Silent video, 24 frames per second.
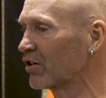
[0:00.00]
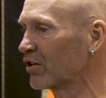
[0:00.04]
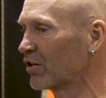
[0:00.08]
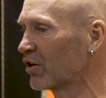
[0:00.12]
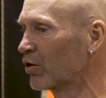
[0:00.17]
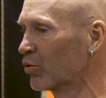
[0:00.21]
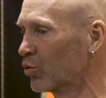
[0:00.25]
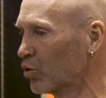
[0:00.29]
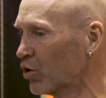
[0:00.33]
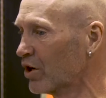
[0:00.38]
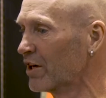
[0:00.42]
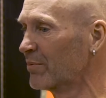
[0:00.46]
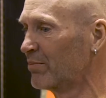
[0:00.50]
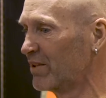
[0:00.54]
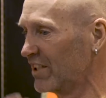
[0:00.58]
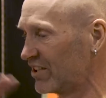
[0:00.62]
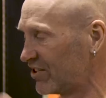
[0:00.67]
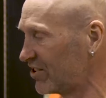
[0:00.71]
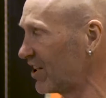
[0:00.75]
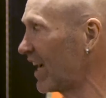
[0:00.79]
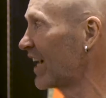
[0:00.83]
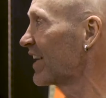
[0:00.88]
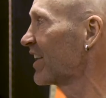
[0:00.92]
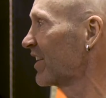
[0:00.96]
the would-be
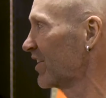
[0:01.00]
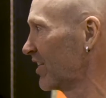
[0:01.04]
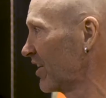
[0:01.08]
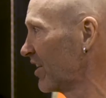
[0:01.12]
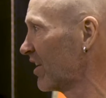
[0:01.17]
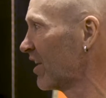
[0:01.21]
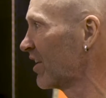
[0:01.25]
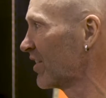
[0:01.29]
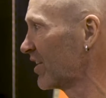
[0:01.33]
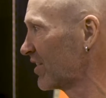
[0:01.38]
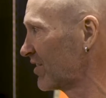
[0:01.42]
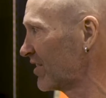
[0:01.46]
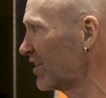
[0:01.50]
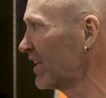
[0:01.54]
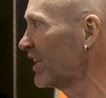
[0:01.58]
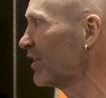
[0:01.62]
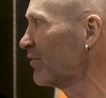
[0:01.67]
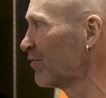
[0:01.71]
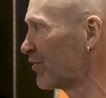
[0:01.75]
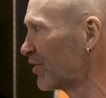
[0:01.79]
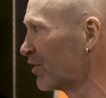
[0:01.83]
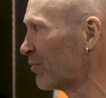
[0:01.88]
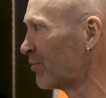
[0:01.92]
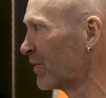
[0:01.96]
second year on the team
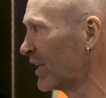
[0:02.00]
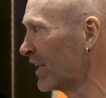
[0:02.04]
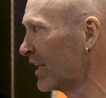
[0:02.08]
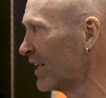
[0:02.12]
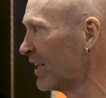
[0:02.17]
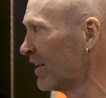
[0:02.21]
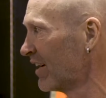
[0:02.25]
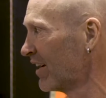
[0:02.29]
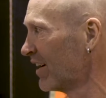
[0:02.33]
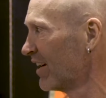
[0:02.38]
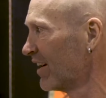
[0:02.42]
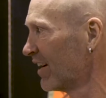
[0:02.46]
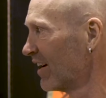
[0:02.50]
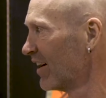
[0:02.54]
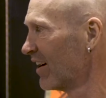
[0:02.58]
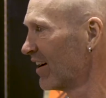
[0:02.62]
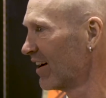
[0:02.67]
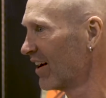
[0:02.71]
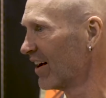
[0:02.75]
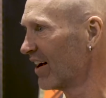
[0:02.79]
for me, Yeah.